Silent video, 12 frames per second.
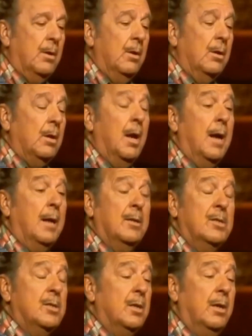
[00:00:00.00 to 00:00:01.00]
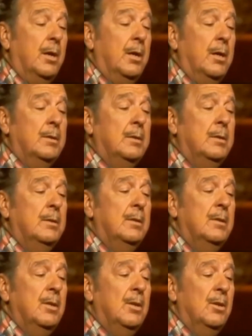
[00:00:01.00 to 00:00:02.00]
looked like the sun,
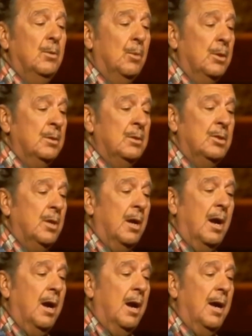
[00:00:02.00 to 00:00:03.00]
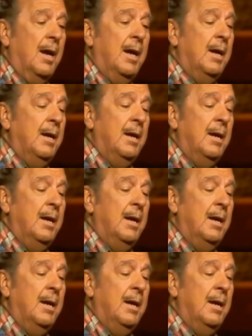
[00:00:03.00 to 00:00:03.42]
wouldn't shine